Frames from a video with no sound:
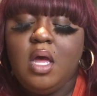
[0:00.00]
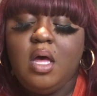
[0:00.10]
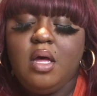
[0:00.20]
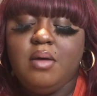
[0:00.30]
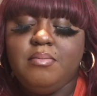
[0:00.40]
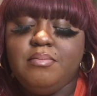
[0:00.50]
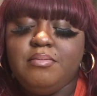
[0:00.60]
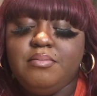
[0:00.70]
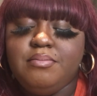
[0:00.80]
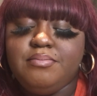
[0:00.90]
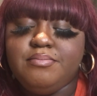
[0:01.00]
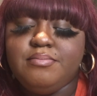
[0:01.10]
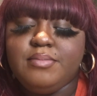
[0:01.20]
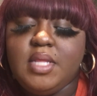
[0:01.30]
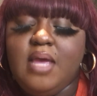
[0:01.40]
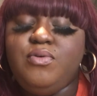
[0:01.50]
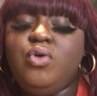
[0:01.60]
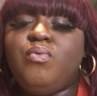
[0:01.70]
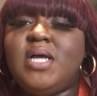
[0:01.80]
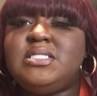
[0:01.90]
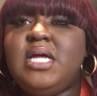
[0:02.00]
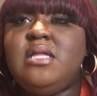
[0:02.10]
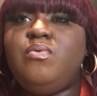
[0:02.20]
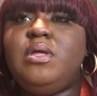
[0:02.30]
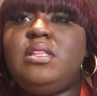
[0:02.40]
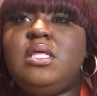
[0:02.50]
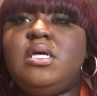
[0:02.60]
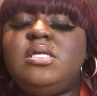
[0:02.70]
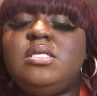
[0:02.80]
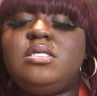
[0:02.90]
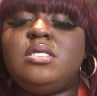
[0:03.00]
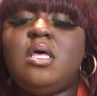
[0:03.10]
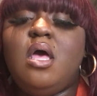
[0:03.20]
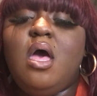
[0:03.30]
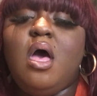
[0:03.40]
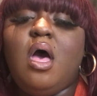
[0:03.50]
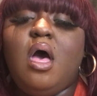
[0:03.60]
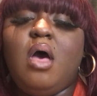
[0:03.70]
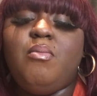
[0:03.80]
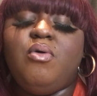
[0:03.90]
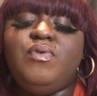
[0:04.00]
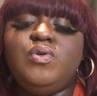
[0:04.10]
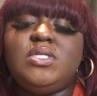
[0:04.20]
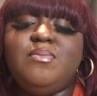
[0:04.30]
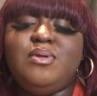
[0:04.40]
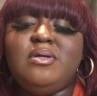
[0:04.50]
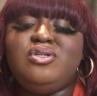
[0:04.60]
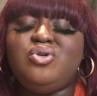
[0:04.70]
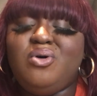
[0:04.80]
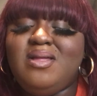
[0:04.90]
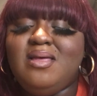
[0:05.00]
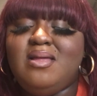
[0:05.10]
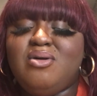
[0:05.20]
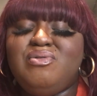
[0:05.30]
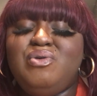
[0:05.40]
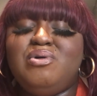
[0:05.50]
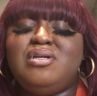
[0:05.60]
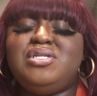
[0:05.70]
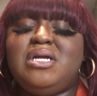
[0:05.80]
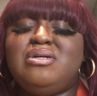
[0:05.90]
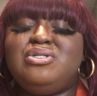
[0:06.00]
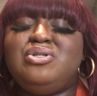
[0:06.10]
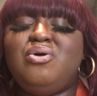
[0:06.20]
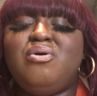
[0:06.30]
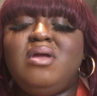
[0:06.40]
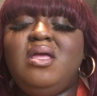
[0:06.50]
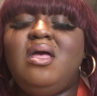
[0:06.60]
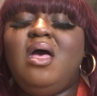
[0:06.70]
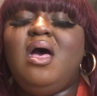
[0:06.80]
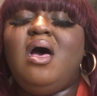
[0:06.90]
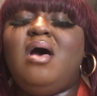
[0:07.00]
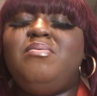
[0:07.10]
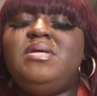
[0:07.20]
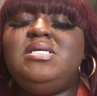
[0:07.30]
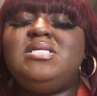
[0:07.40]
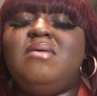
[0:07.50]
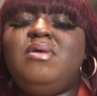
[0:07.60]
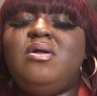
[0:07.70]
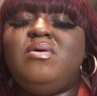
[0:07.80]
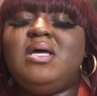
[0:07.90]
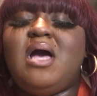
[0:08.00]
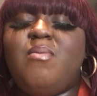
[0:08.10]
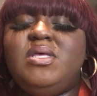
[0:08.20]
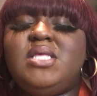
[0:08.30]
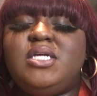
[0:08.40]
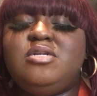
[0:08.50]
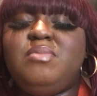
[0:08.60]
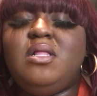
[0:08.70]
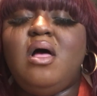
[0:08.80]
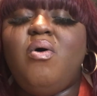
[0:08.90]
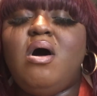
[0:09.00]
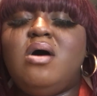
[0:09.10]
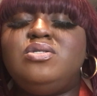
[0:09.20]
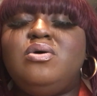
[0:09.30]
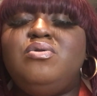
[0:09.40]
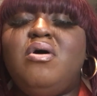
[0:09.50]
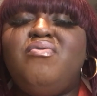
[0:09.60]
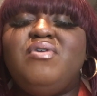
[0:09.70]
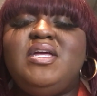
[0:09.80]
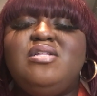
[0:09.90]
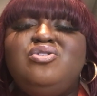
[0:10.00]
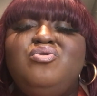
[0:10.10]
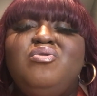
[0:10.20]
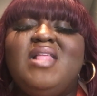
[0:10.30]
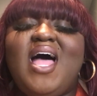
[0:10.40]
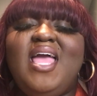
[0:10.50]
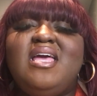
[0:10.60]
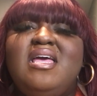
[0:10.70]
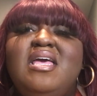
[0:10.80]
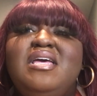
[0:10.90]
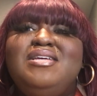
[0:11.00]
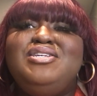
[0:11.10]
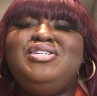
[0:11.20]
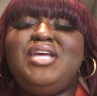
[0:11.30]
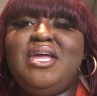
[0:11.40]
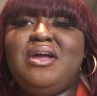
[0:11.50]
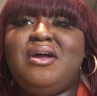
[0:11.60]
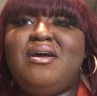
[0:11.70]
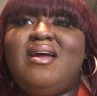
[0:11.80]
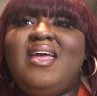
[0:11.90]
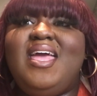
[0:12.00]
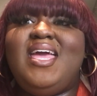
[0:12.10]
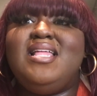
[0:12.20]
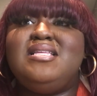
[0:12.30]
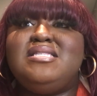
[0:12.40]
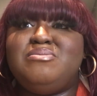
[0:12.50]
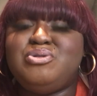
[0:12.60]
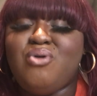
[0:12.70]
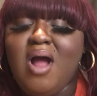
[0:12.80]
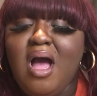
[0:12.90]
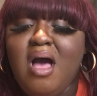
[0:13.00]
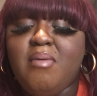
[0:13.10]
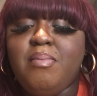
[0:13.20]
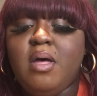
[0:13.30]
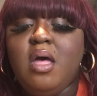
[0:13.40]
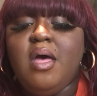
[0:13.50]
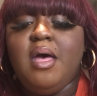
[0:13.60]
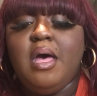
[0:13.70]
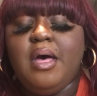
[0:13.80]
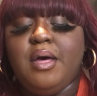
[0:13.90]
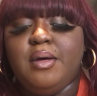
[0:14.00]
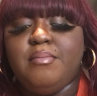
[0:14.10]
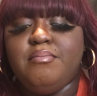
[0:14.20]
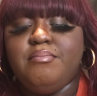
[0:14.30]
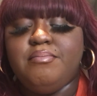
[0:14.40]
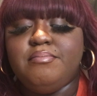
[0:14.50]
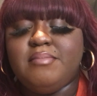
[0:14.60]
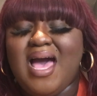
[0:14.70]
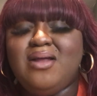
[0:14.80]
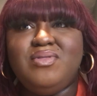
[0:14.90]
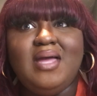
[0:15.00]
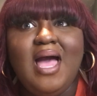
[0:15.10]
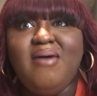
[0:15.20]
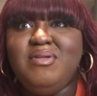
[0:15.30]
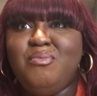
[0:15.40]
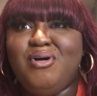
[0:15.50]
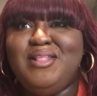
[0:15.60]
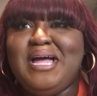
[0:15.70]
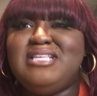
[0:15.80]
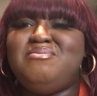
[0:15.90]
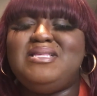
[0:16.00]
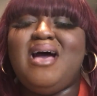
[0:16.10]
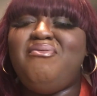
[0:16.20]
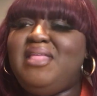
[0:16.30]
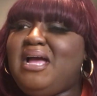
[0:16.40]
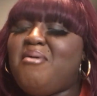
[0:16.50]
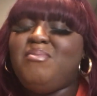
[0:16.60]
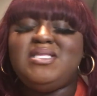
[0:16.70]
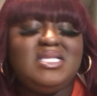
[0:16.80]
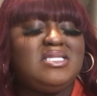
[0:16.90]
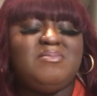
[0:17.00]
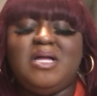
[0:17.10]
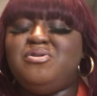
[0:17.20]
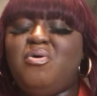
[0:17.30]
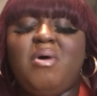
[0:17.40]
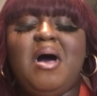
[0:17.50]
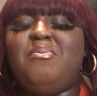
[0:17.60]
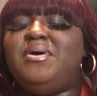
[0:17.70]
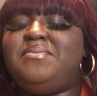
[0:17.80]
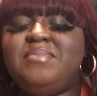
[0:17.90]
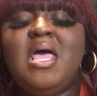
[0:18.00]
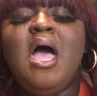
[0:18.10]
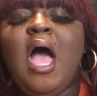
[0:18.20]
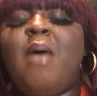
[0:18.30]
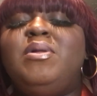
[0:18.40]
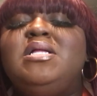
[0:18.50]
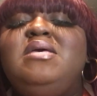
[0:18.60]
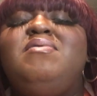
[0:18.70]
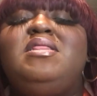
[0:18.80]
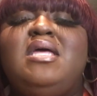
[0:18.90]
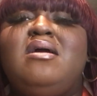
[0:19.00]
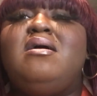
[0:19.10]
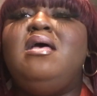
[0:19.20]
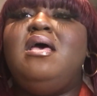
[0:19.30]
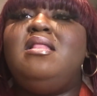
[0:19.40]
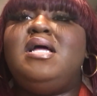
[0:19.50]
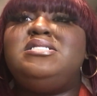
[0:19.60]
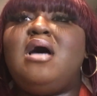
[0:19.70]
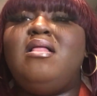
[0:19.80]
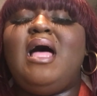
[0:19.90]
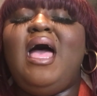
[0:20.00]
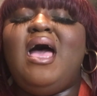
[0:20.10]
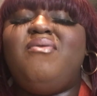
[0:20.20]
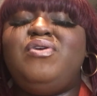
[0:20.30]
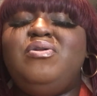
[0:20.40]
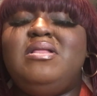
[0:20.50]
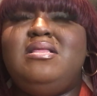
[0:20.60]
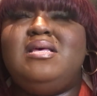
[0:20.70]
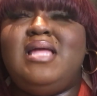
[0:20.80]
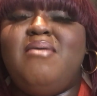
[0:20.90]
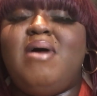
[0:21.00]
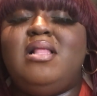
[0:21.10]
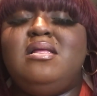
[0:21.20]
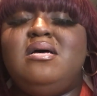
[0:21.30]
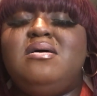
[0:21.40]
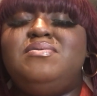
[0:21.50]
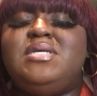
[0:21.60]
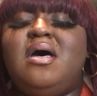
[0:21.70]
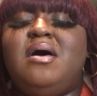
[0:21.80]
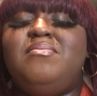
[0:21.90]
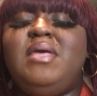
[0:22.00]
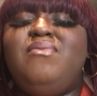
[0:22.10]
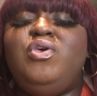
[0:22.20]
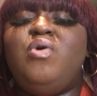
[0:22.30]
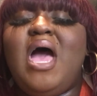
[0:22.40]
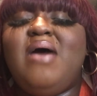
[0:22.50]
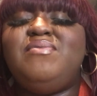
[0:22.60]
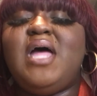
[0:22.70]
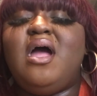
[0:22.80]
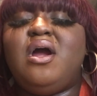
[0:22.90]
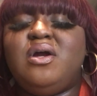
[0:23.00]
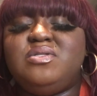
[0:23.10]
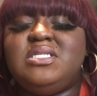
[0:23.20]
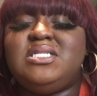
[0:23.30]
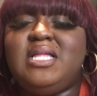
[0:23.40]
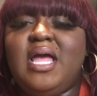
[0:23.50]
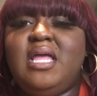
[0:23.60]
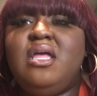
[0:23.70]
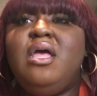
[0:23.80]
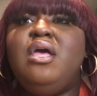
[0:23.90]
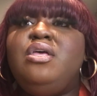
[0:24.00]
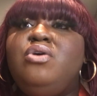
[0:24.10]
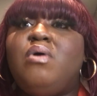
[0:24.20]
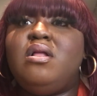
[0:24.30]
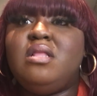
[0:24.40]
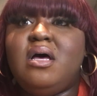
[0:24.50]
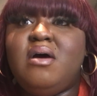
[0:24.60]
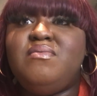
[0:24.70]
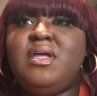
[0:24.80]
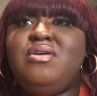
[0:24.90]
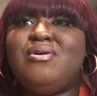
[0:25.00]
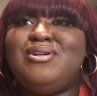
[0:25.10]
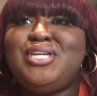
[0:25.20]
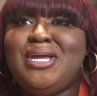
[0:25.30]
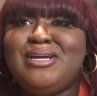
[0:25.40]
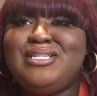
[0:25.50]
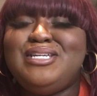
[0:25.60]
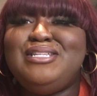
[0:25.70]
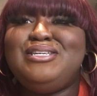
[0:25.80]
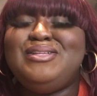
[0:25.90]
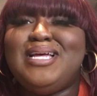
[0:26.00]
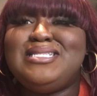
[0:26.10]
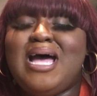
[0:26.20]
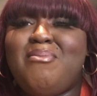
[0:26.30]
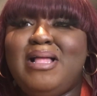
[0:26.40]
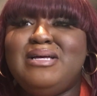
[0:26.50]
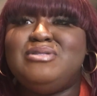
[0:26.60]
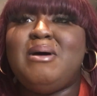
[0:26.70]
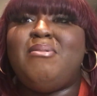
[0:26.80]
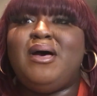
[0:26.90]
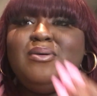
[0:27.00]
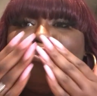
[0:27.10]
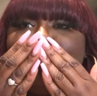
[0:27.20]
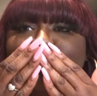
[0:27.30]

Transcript: Um, if you resonated with this, um, or if you simply enjoyed it, or if you want to share your story, uh, please let me know in the comment section below. Also, don't forget to like, share, and subscribe. Um, I don't think I have any more announcements. I feel like I'm missing something. I don't know why, but I'm going to leave it there. That's all I have for you today, my loves. Um, if you have not heard this today, you are loved and cherished. Until next time, my loves. Bye bye.